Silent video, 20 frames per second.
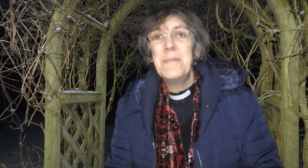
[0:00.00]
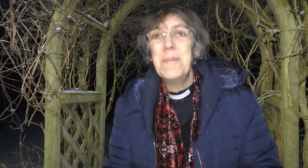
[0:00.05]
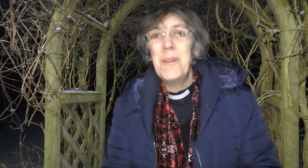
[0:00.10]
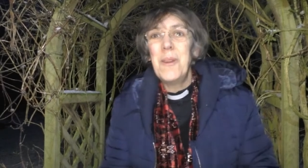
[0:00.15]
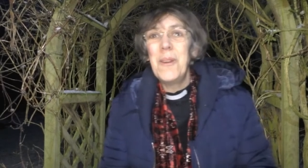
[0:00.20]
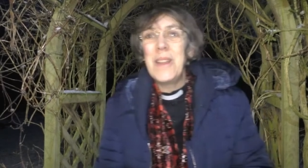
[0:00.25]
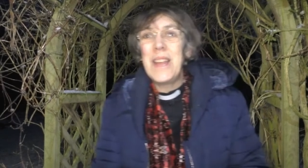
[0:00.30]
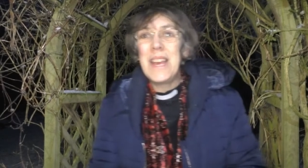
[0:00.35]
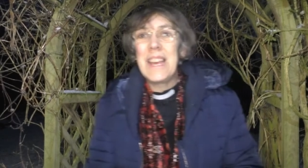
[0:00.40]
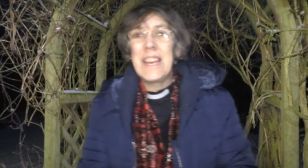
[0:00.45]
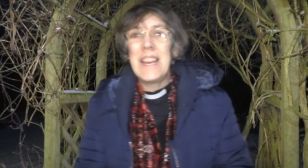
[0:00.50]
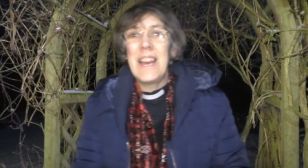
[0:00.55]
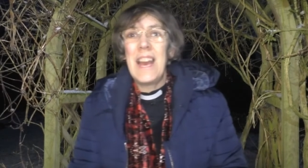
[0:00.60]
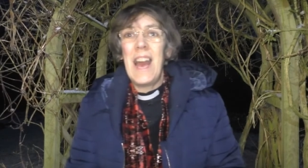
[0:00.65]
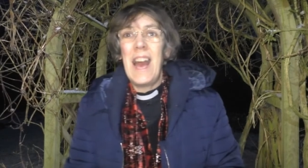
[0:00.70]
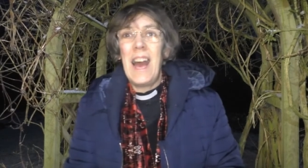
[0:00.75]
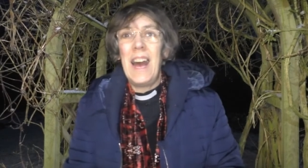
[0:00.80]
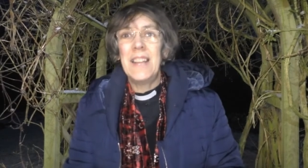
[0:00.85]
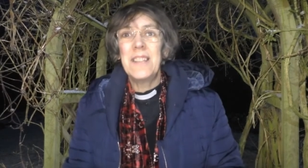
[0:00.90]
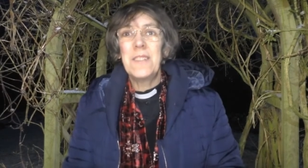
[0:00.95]
morning
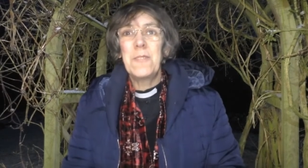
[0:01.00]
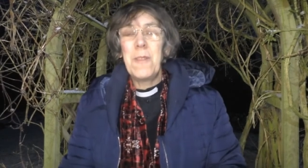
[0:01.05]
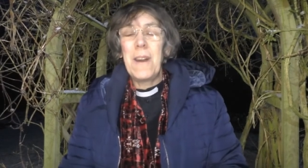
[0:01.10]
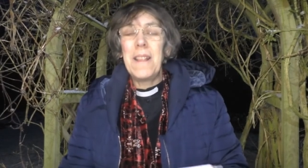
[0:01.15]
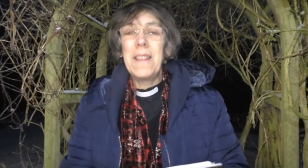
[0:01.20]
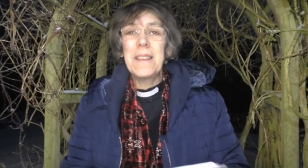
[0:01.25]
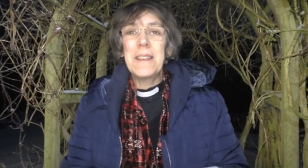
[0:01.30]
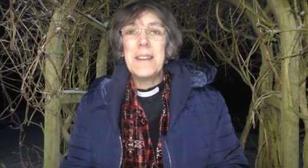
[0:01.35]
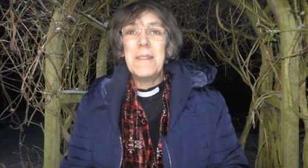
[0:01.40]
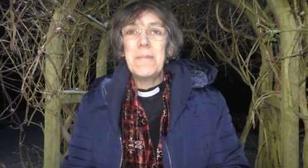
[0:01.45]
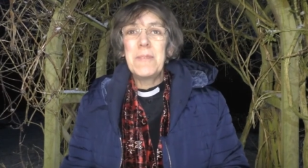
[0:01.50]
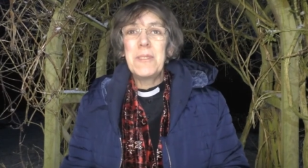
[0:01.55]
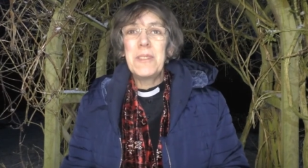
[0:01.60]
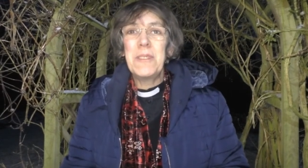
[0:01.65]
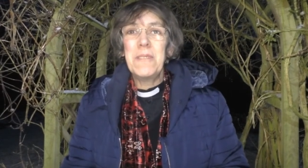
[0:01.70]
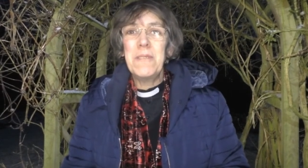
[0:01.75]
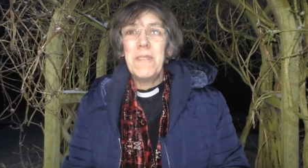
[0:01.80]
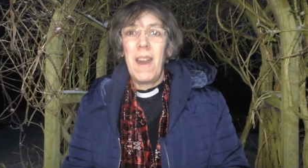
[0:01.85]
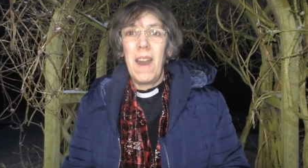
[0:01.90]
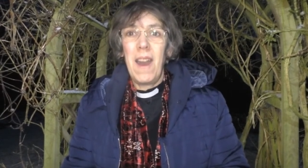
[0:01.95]
and welcome
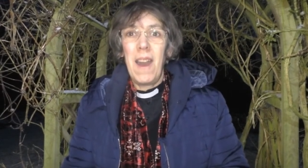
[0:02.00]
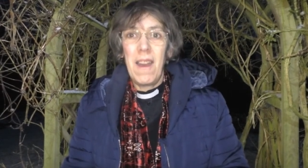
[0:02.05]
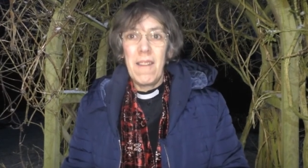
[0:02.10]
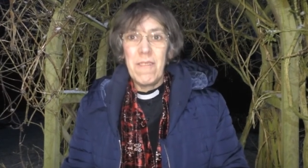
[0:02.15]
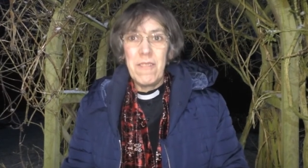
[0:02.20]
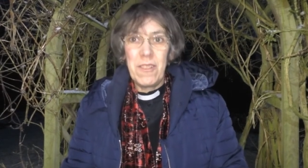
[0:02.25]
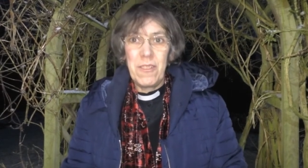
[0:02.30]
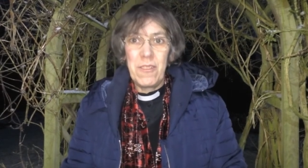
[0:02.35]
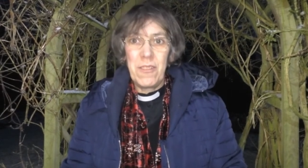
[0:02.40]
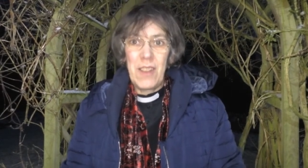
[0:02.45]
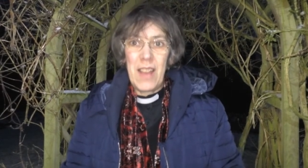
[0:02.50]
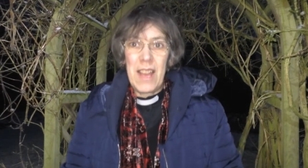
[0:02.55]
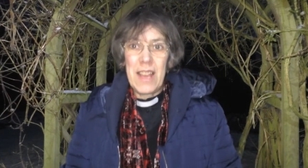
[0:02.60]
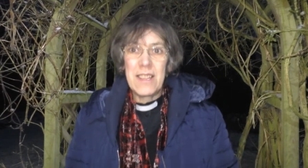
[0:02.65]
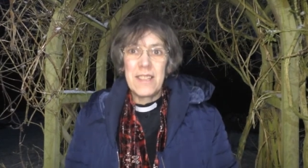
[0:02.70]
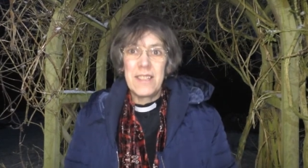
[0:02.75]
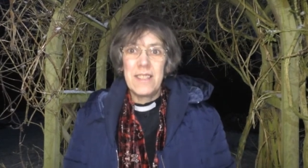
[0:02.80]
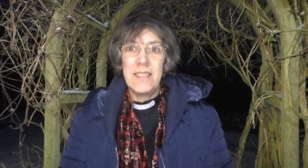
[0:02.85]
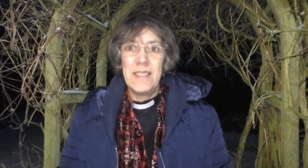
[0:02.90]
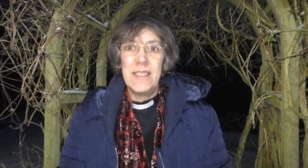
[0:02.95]
to our
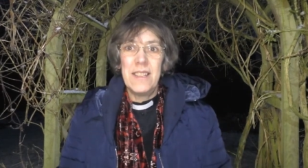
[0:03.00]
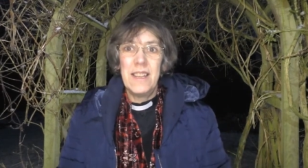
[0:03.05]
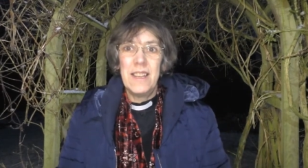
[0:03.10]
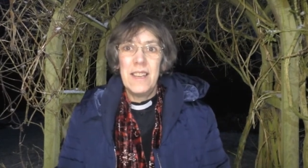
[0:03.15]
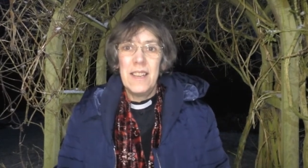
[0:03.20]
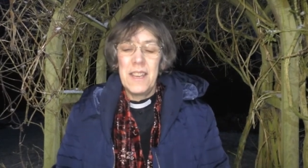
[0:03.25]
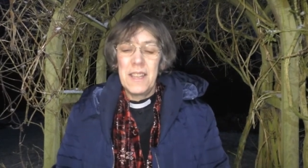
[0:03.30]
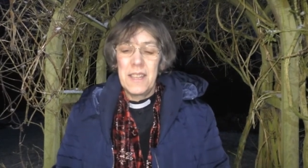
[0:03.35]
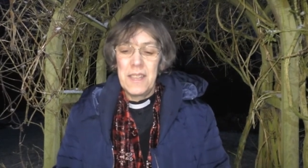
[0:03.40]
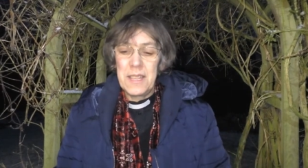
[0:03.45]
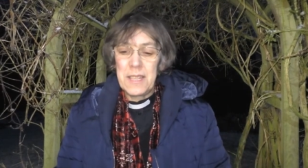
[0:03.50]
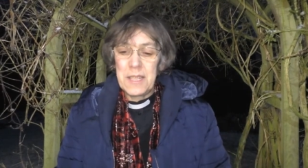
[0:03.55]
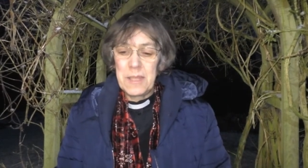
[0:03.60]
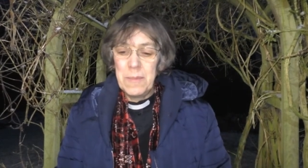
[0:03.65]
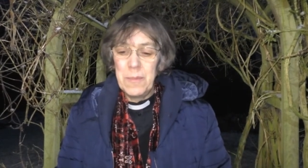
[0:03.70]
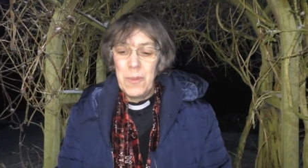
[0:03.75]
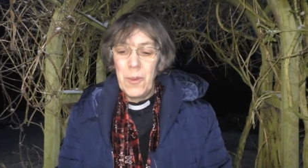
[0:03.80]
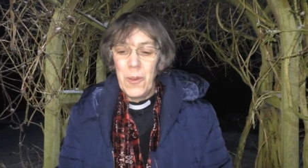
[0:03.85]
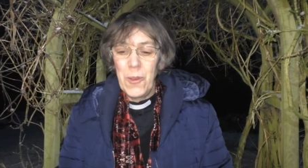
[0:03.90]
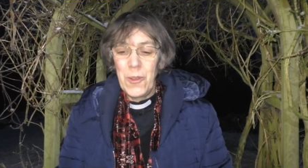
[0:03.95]
reflection this
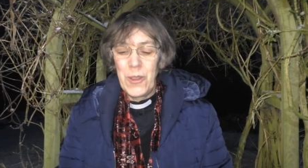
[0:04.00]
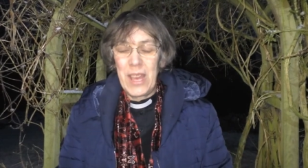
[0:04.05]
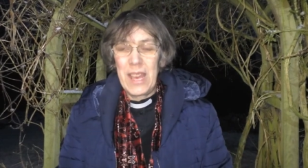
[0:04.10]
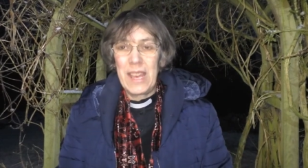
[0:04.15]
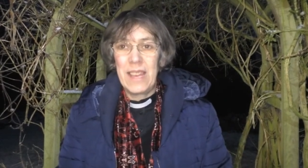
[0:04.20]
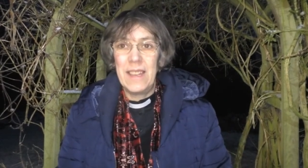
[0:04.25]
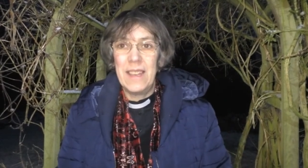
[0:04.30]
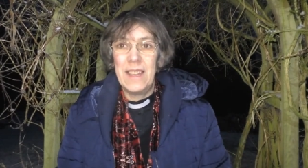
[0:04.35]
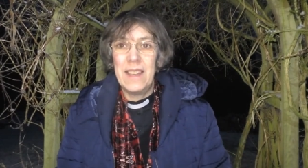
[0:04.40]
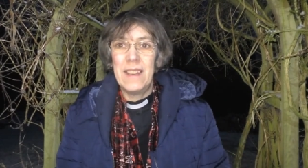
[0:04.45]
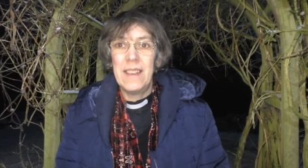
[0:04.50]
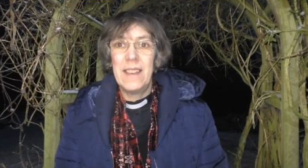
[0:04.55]
morning.